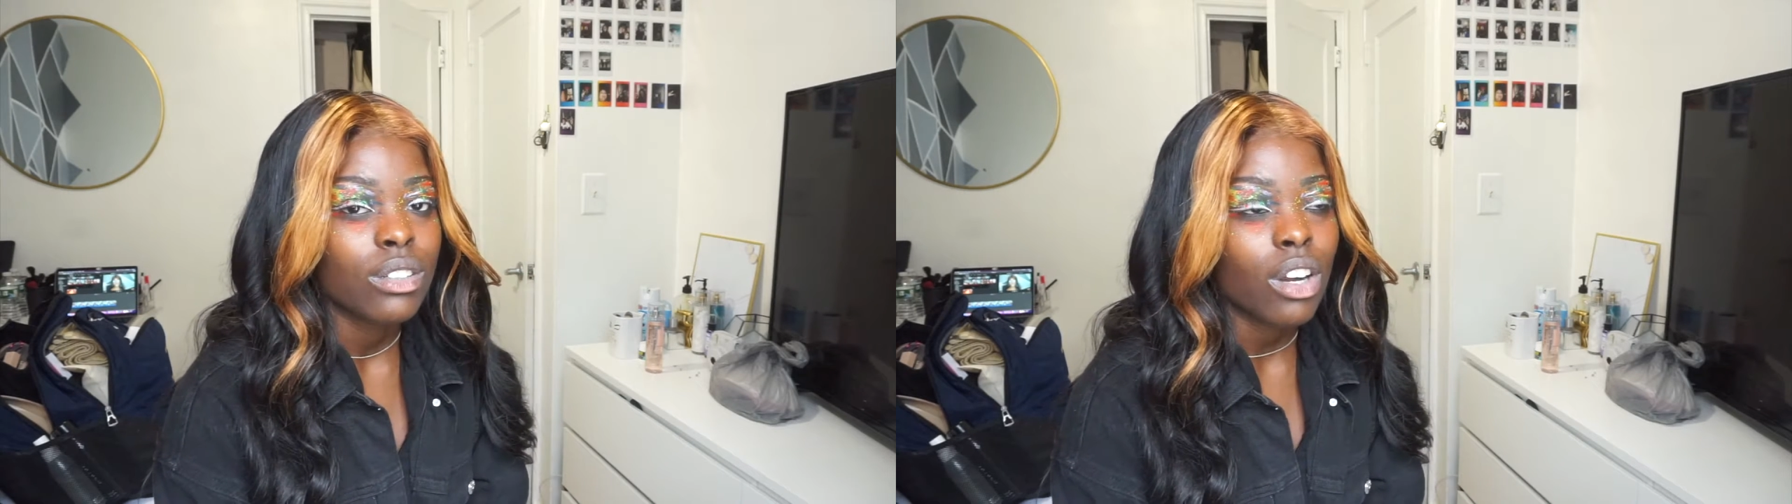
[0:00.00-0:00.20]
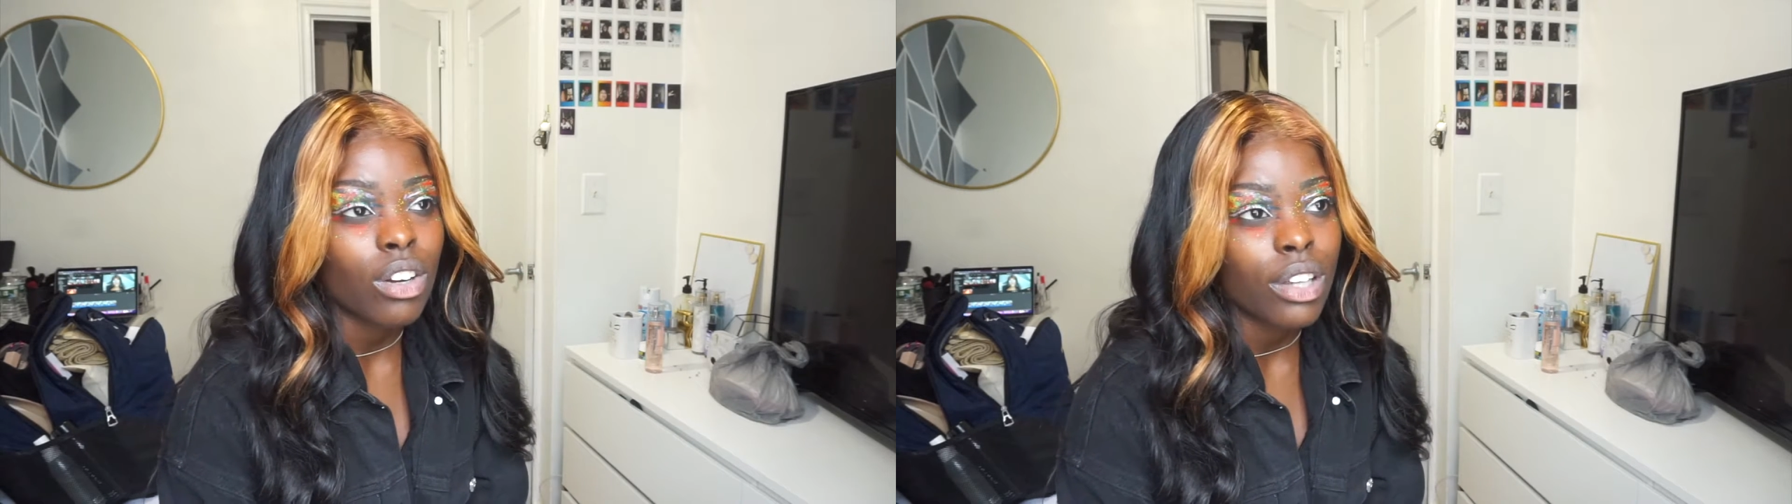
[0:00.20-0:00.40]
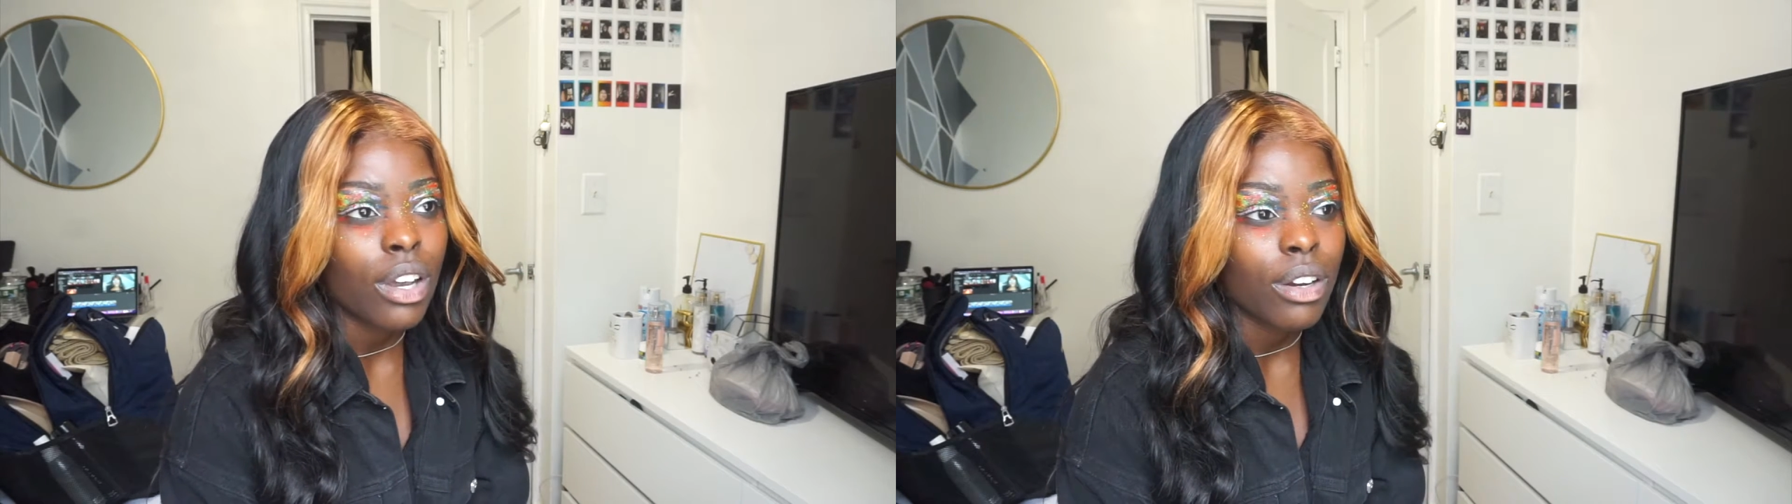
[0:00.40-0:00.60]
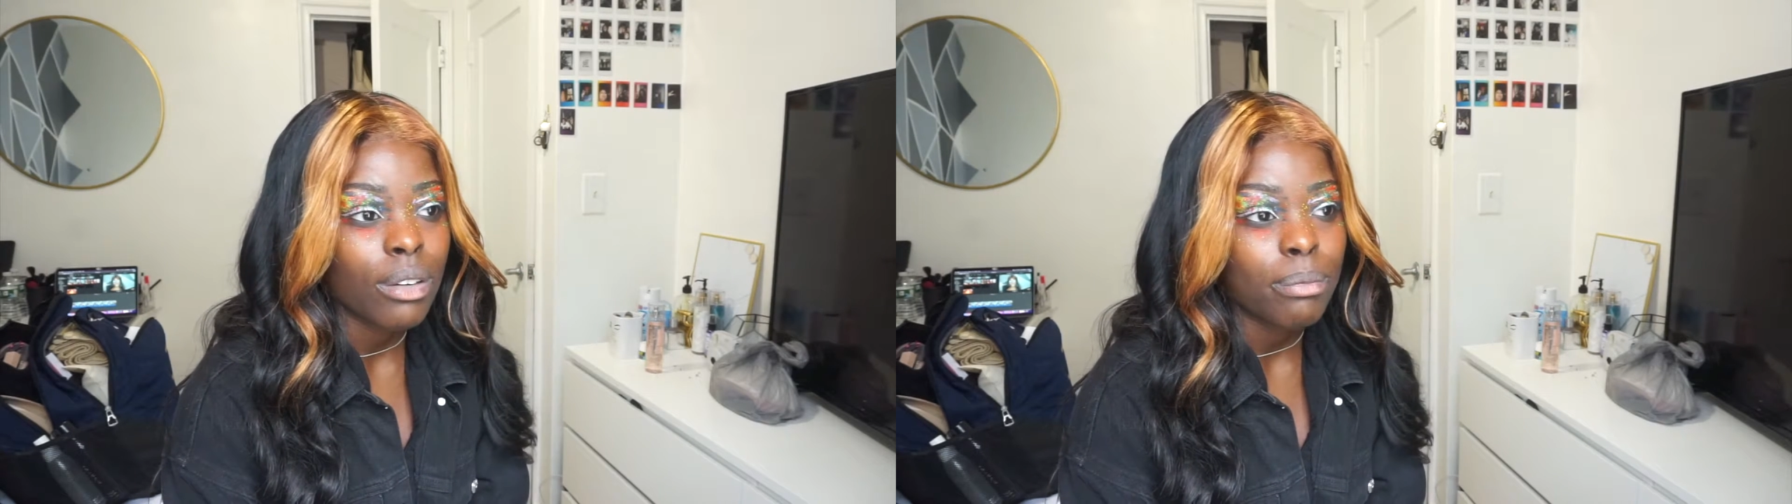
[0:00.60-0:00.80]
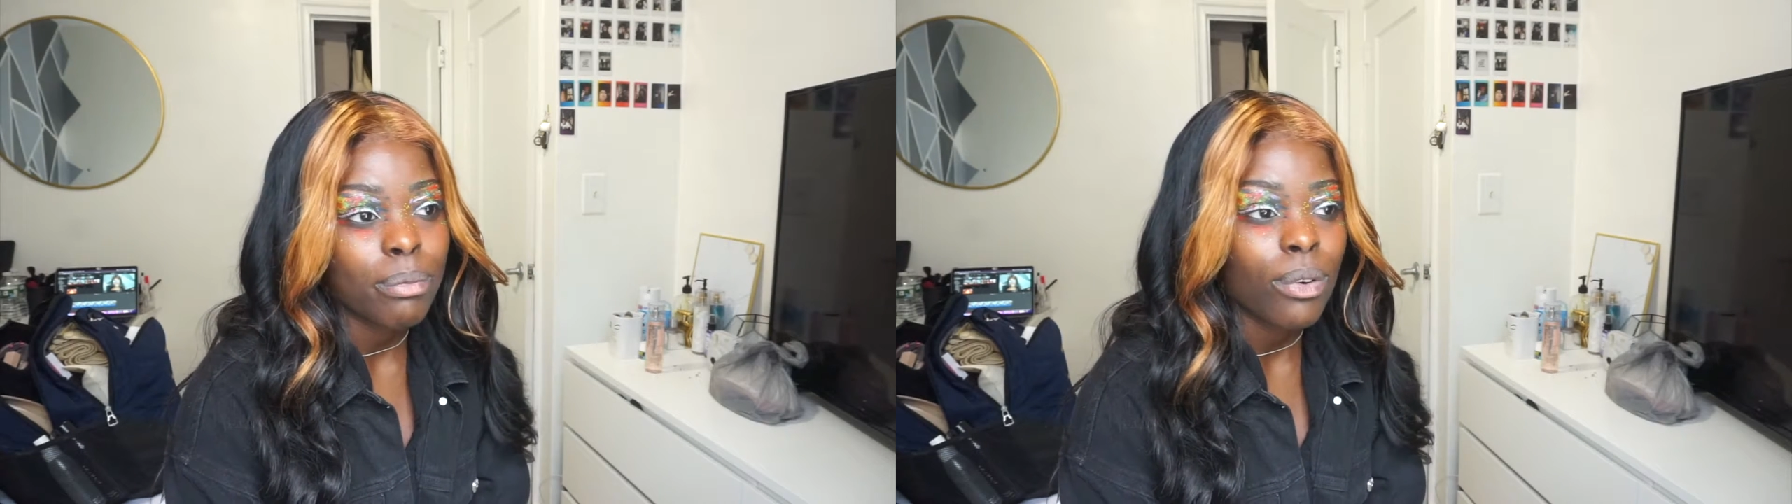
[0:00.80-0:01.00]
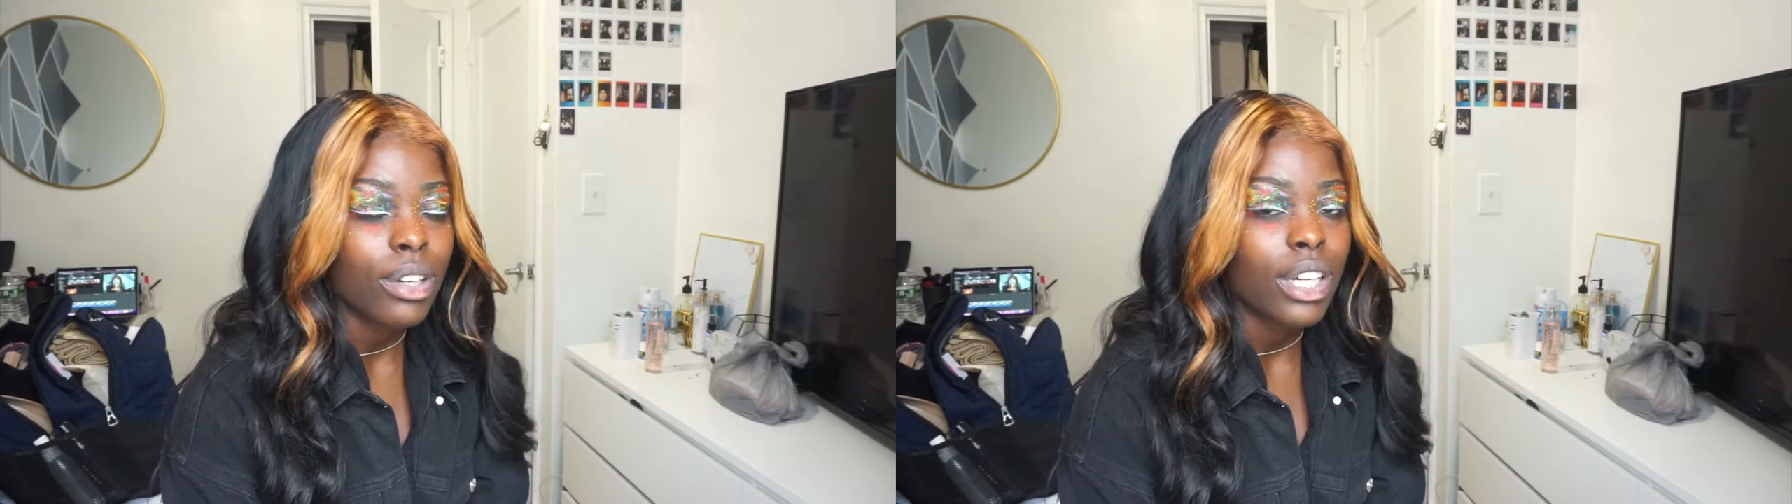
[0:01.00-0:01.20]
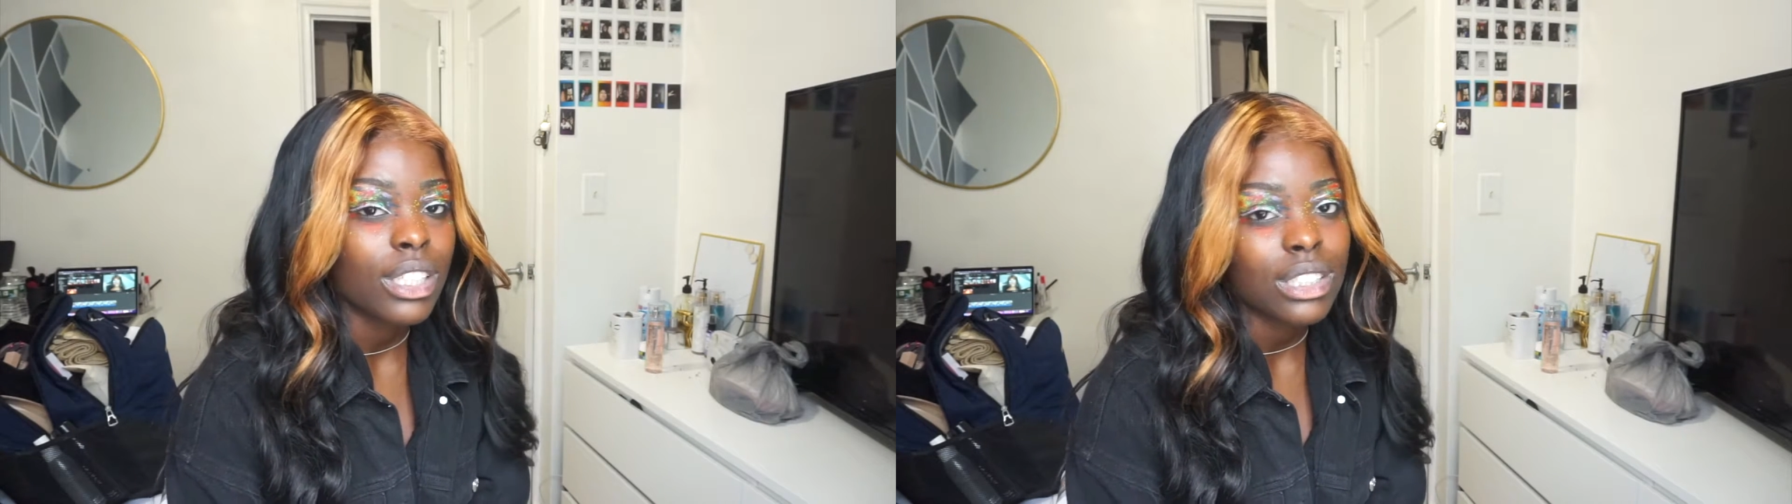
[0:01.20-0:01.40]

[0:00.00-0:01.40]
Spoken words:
earlier morning